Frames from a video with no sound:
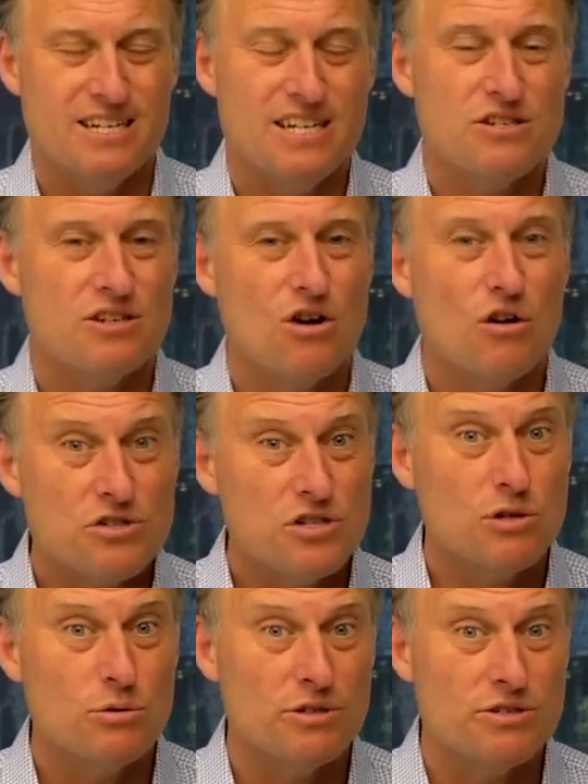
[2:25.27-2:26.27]
And as a
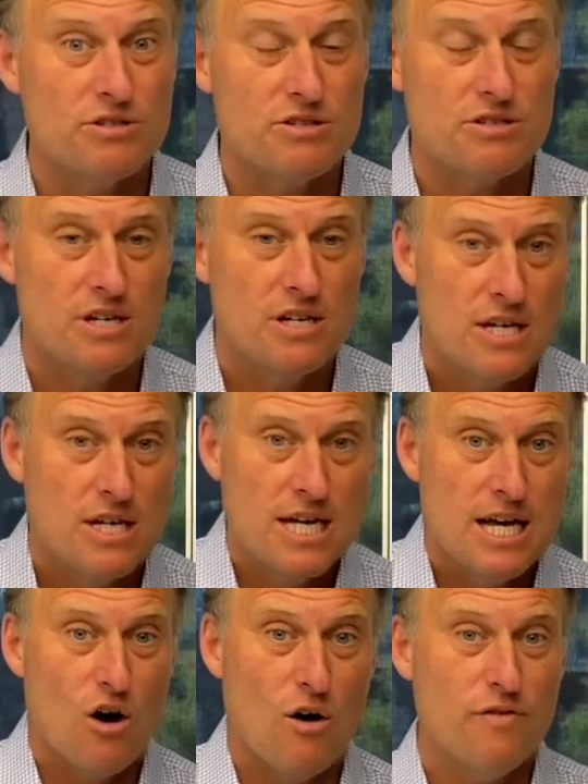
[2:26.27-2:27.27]
consequence,
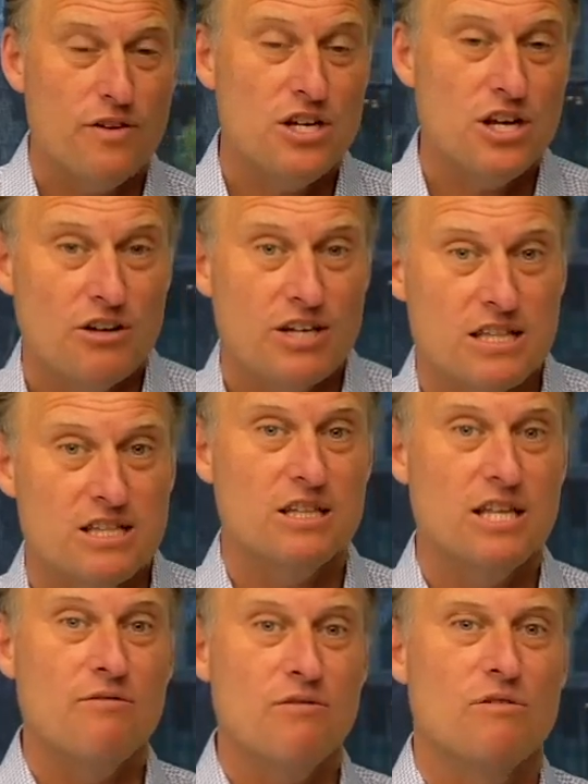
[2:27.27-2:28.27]
often you don't get the
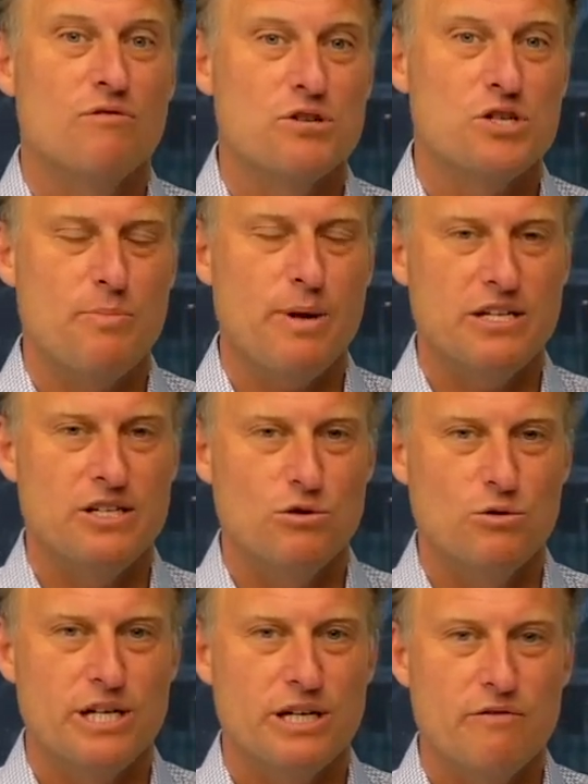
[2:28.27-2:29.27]
level of respect you're
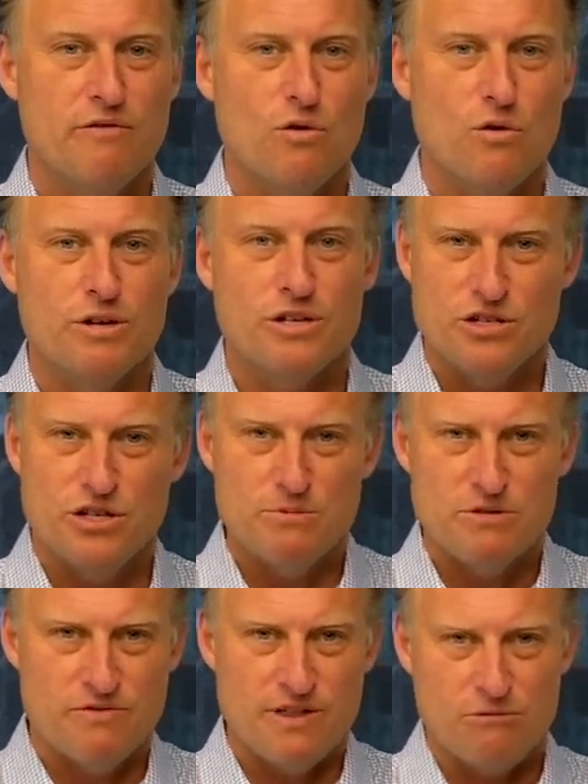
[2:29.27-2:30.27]
looking for in
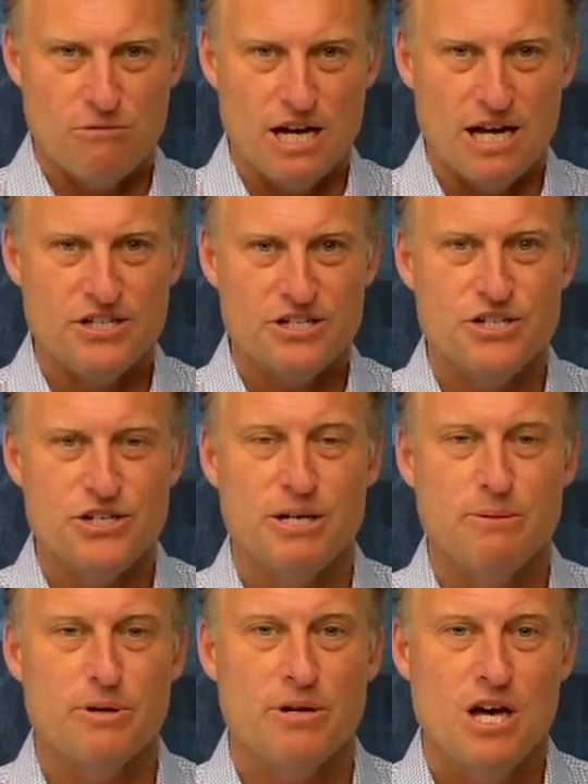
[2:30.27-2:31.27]
terms of that
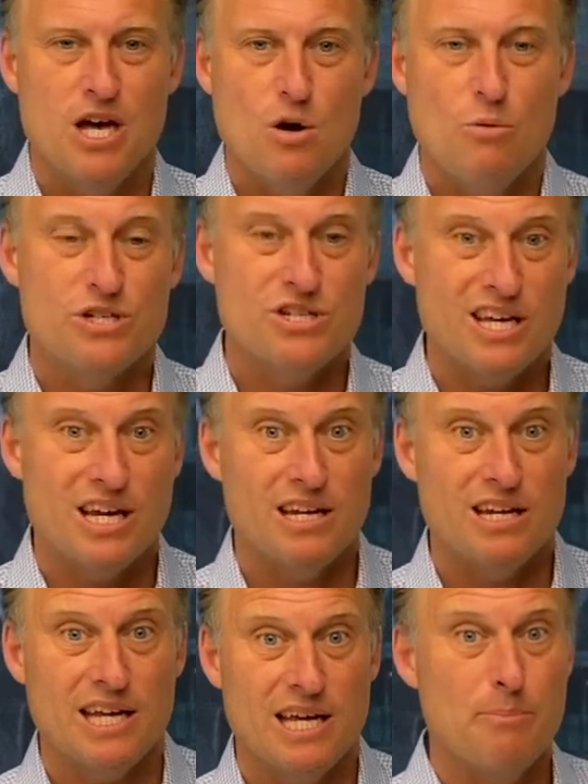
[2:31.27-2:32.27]
relationship, which
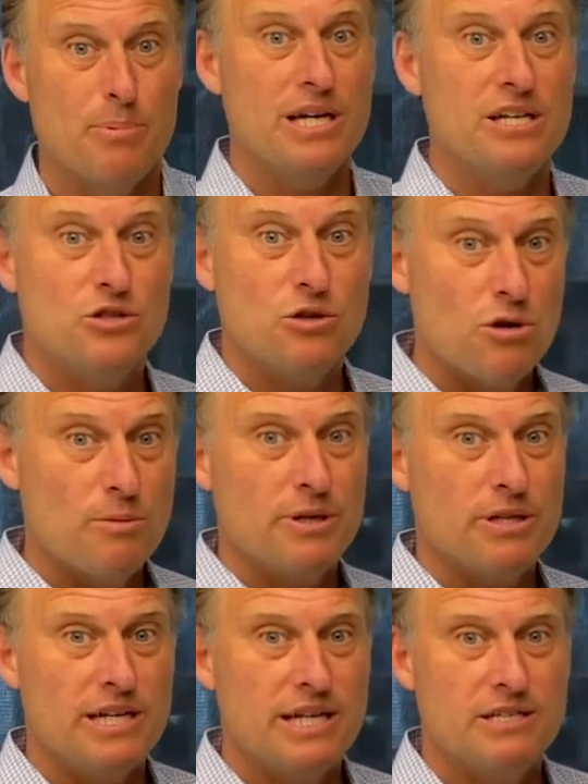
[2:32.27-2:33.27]
then impedes your
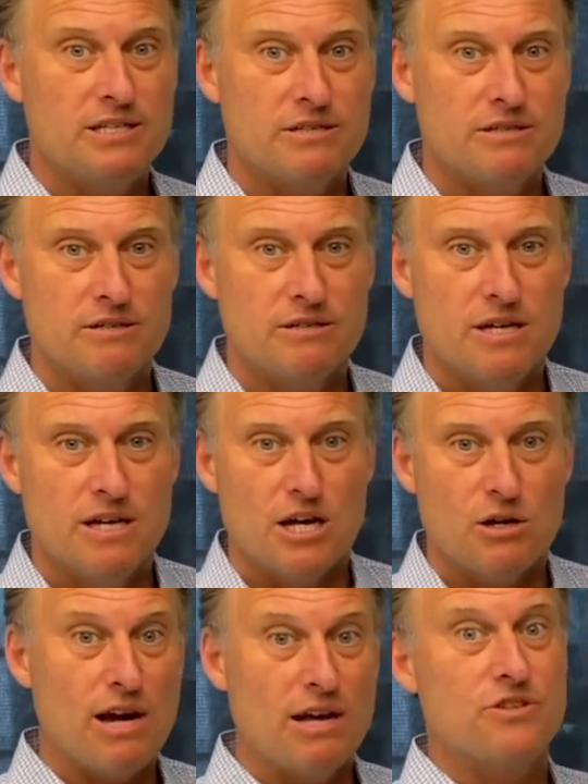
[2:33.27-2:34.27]
ability to
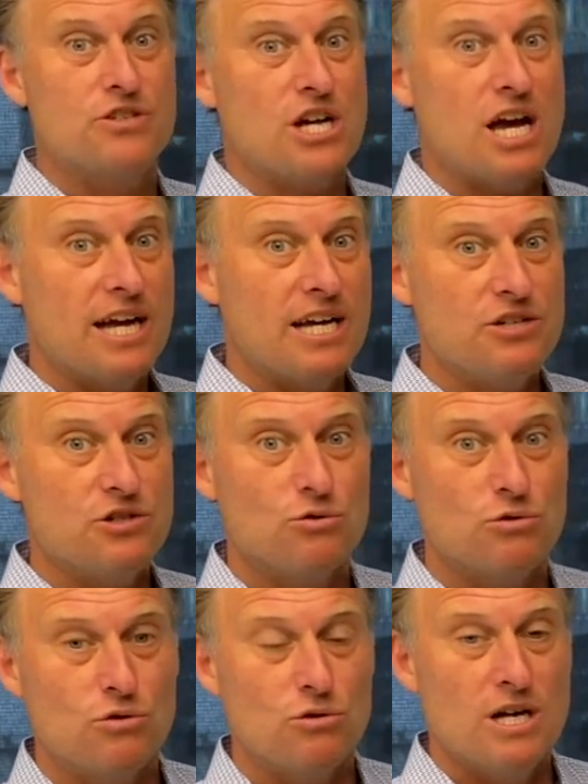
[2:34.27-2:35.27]
create the change
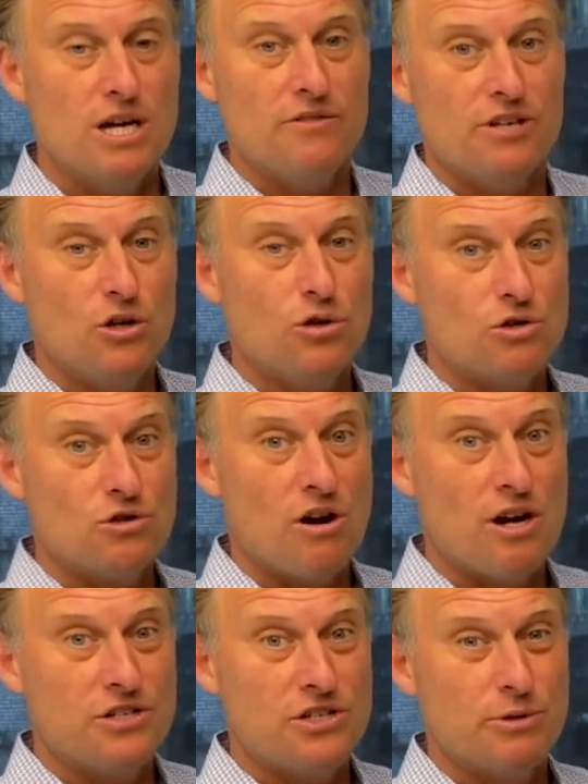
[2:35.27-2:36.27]
or that you're
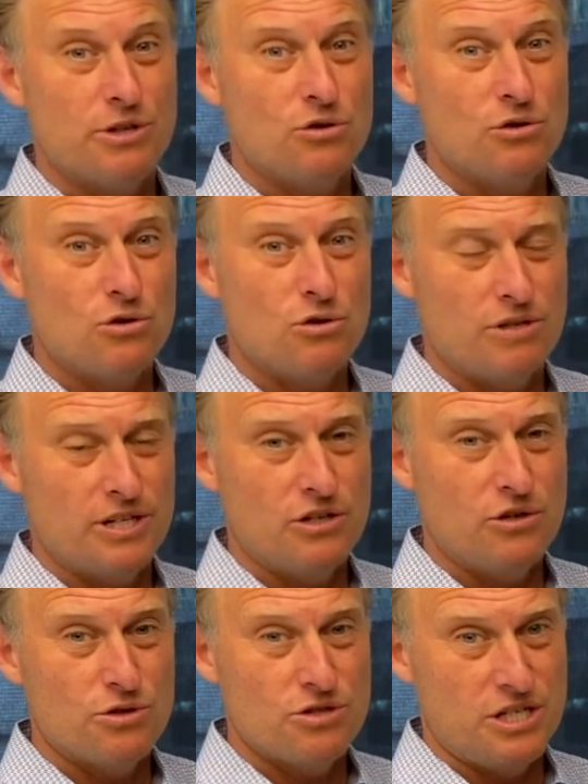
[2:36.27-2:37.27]
trying to in
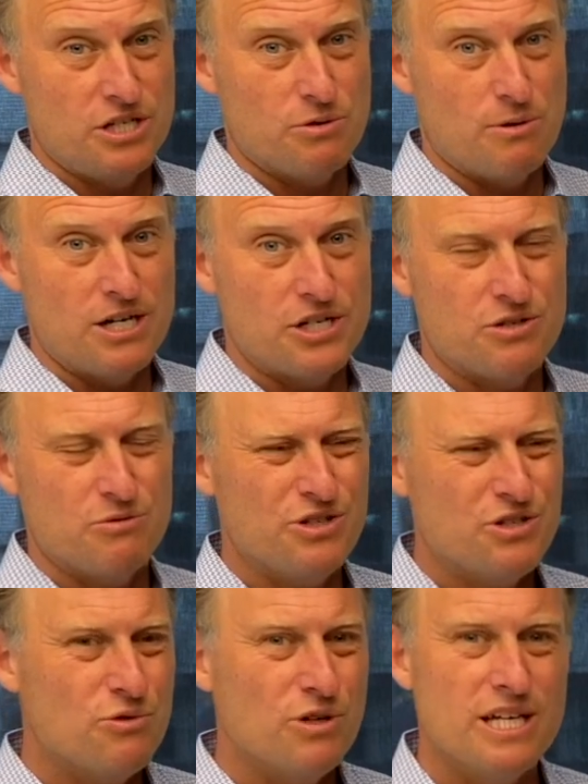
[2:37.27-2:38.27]
your situation,
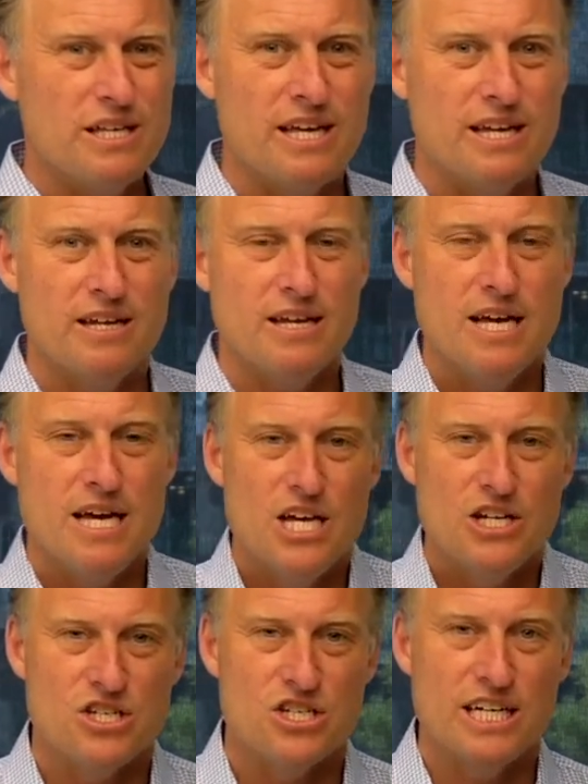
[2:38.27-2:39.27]
which really then
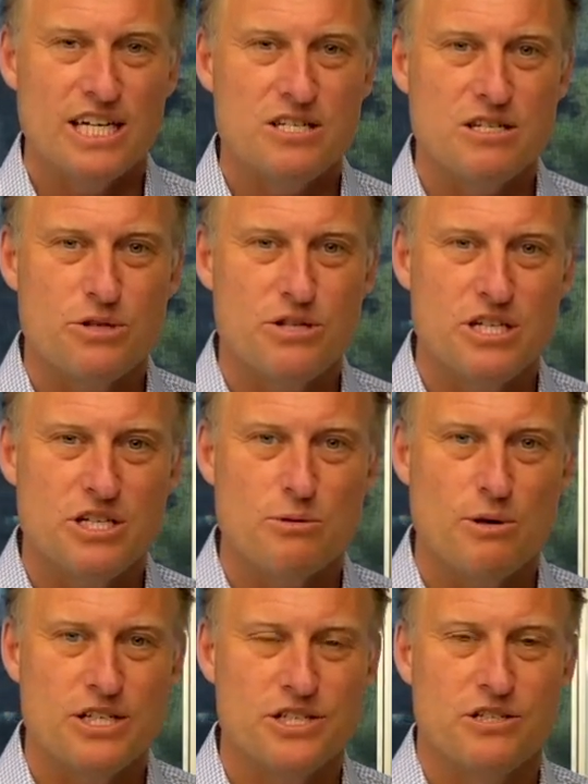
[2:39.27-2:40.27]
just leads to a
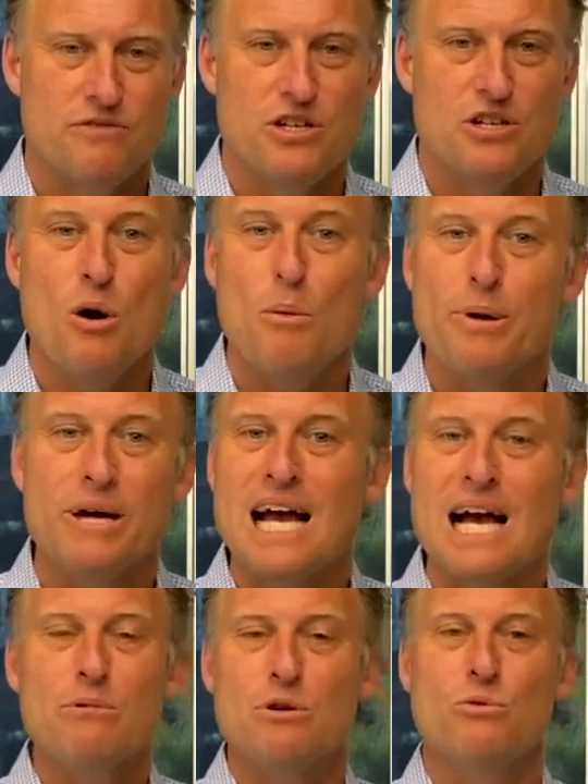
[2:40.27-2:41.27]
situation of you not being
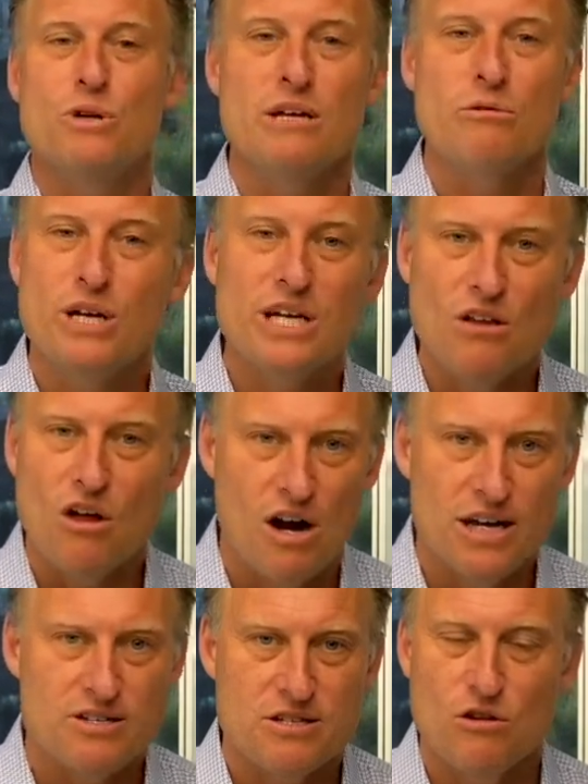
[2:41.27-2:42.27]
able to really
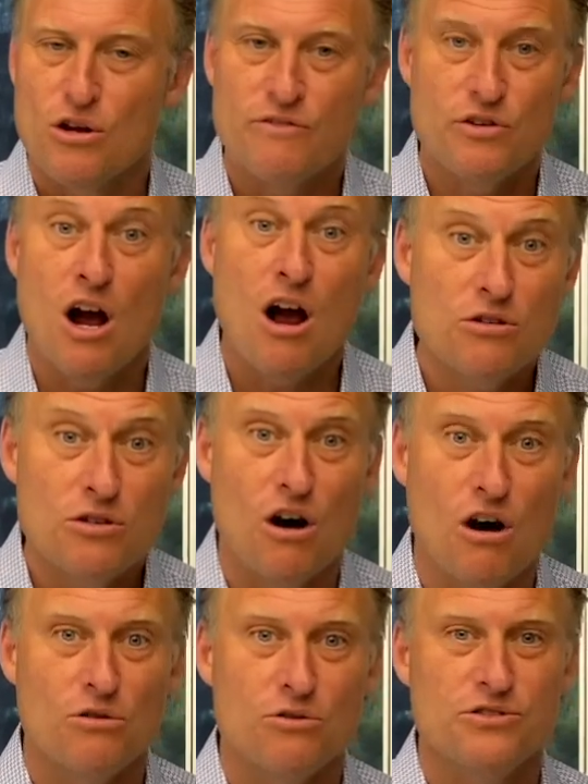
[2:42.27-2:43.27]
realise a lot of your own
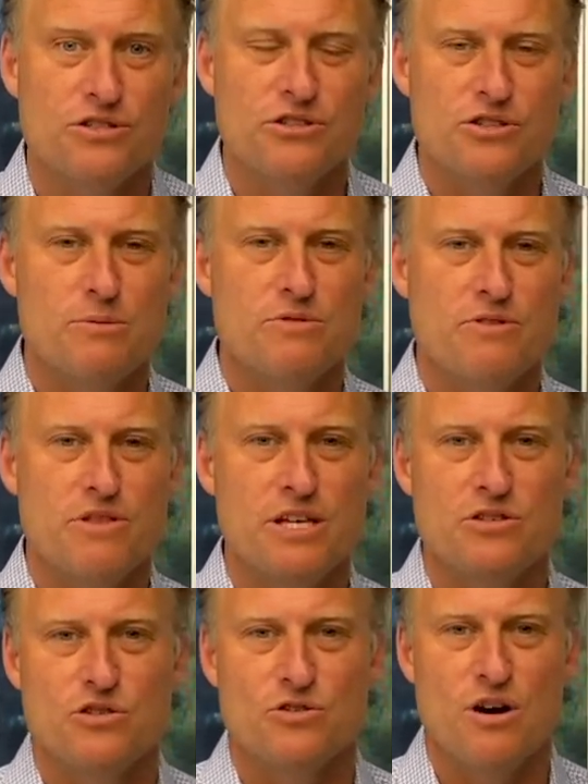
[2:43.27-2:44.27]
goals in terms of the
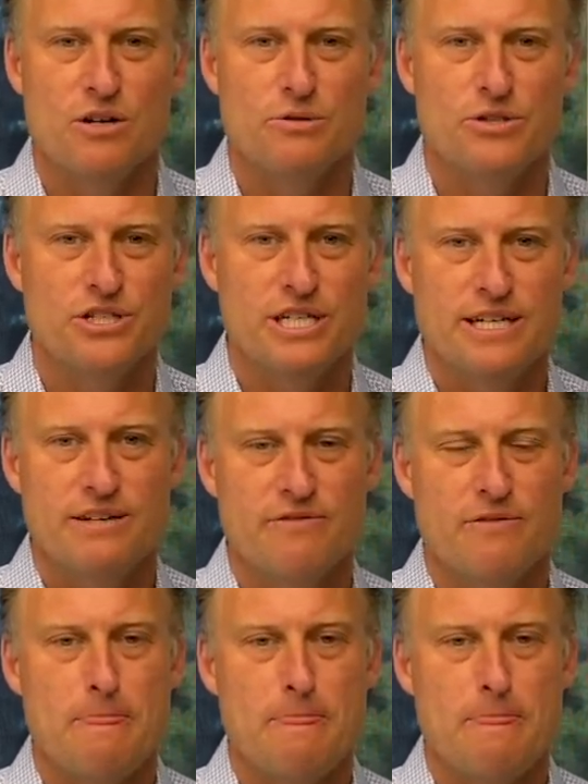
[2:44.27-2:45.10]
things you're trying to achieve.